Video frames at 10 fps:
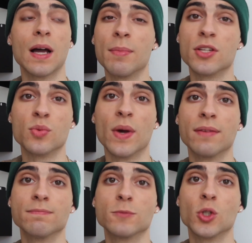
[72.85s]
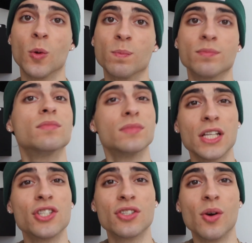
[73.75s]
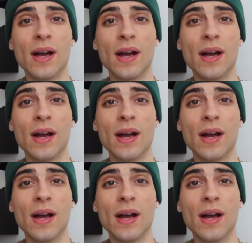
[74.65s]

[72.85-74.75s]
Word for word: I'm going to sweat, so let's just go